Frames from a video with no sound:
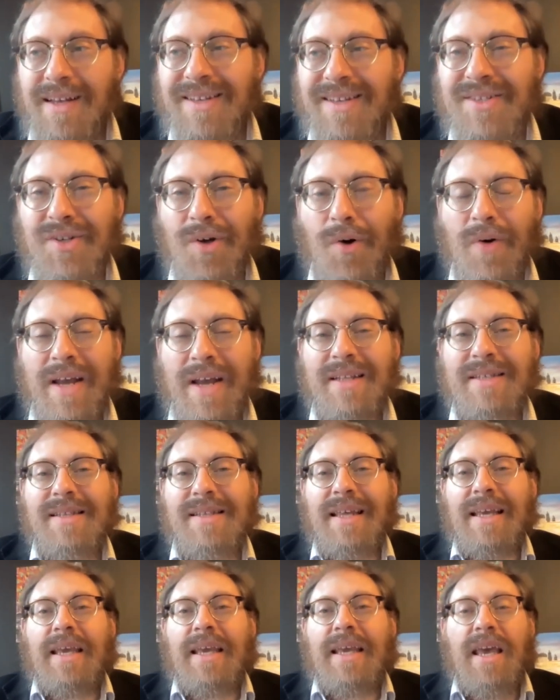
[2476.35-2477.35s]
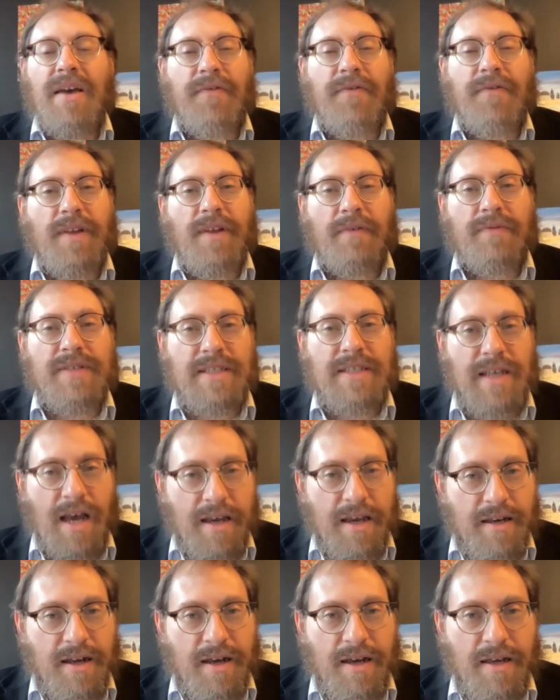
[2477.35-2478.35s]
So it's the gift of
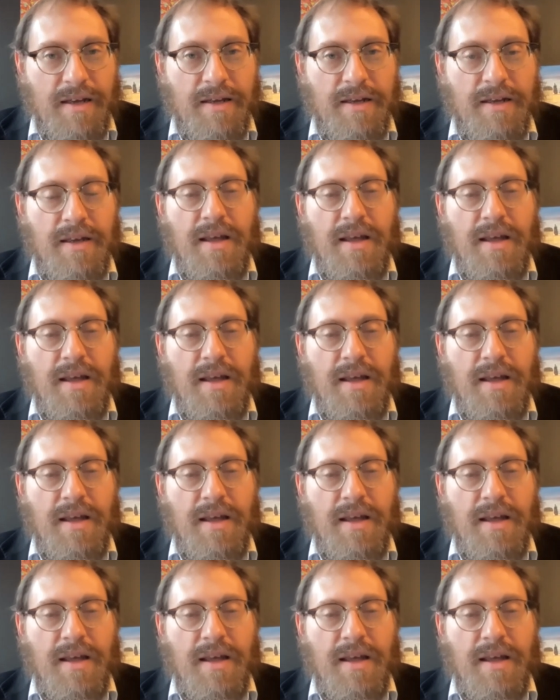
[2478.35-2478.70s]
Sinai